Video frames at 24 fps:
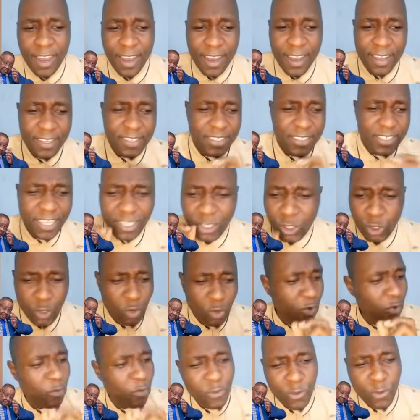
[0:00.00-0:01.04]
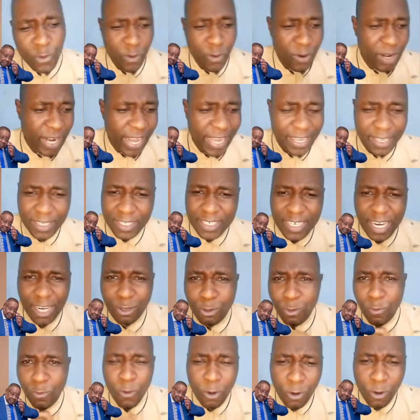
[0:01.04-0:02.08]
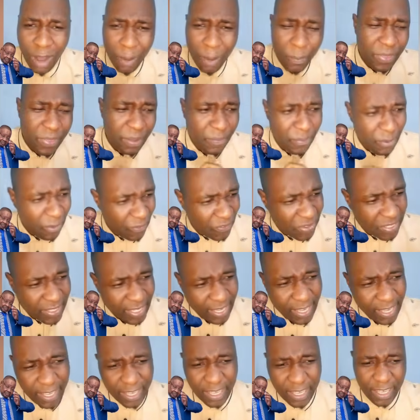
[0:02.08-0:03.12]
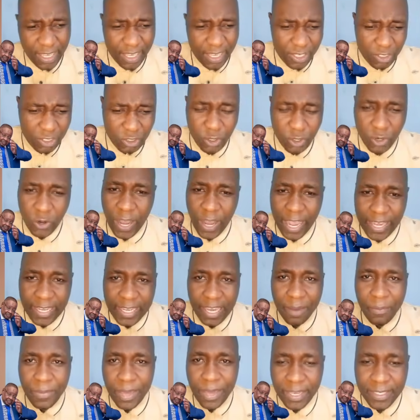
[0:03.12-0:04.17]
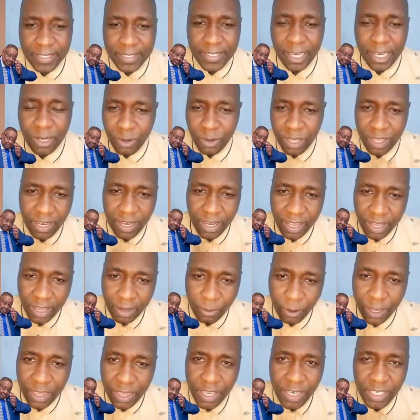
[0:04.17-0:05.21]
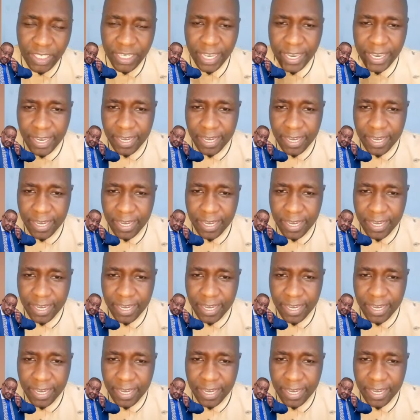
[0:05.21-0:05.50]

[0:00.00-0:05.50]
sense of like try to follow up the prophecy. So I came here, I said within 10